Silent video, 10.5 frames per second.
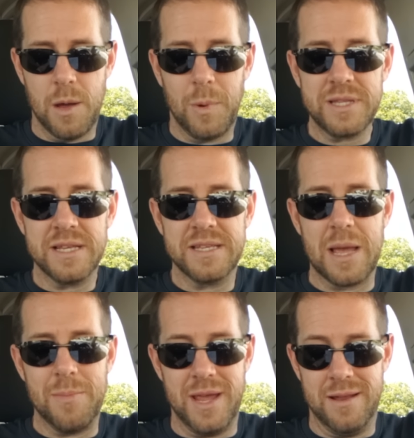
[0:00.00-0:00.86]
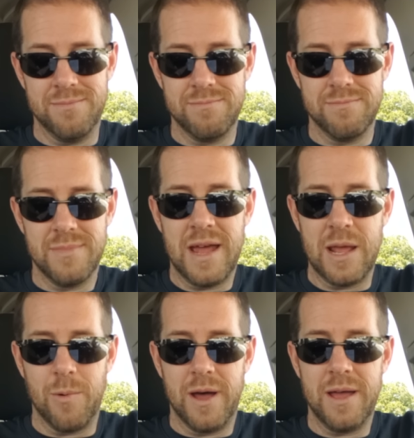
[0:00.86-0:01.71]
What does that mean?
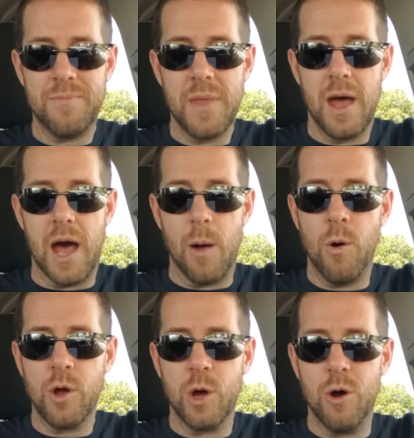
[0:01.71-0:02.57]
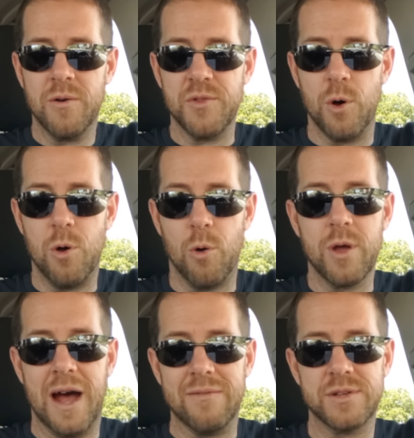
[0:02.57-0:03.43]
Anyway, I won't go over the whole
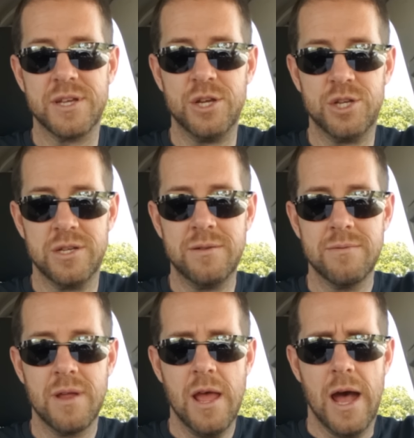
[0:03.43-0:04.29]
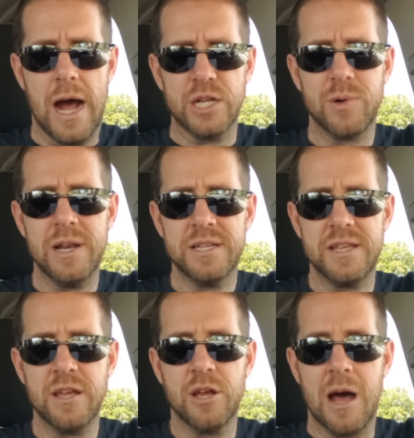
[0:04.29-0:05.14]
conversation. I tried to
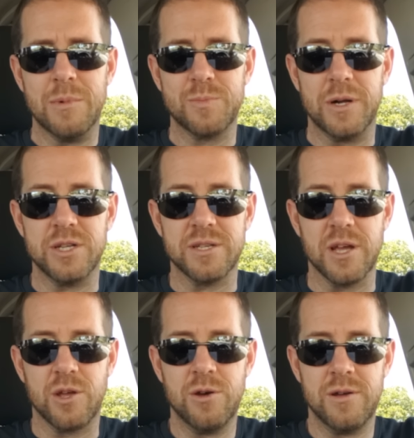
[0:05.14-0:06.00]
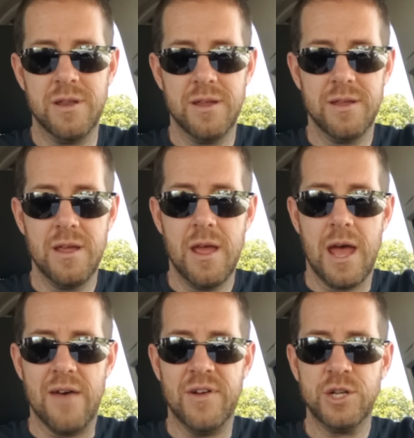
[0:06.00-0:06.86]
stay calm as much as I could.
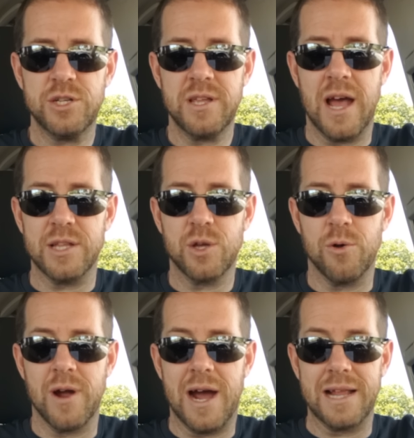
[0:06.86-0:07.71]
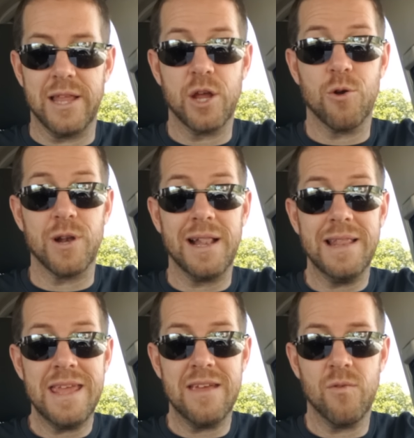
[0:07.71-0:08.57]
Eventually, I told her I'd like her to
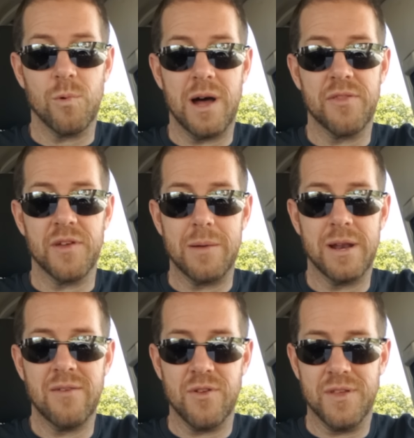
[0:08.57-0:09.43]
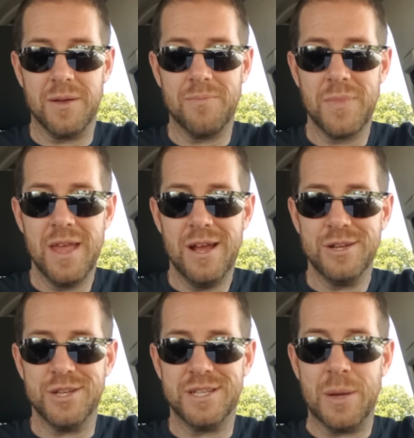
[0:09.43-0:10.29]
leave while I thought about everything.
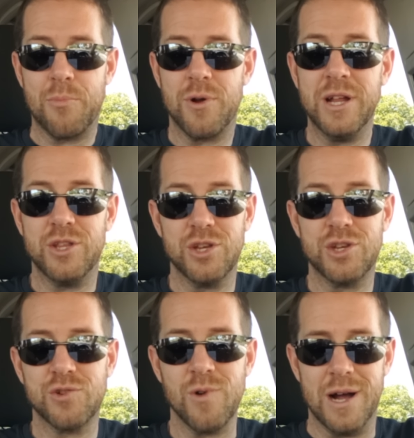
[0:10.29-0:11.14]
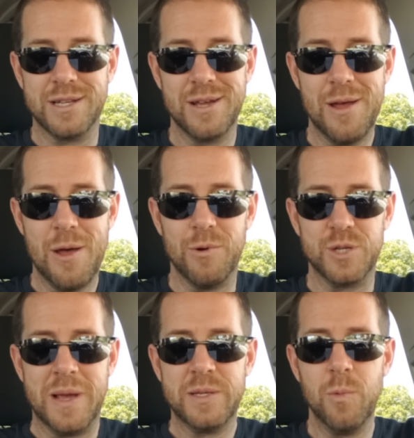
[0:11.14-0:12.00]
She seemed pretty distraught,
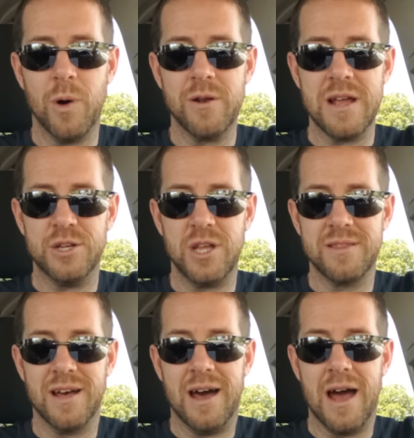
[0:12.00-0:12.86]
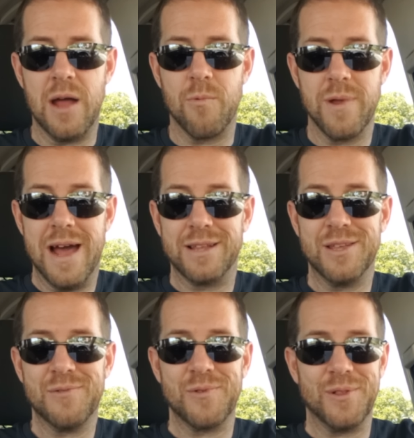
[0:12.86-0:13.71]
which makes me wonder if she thought I'd react
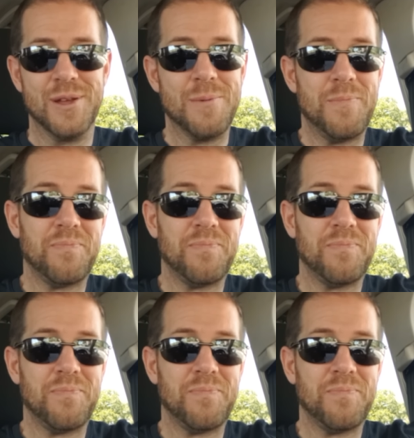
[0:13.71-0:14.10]
differently.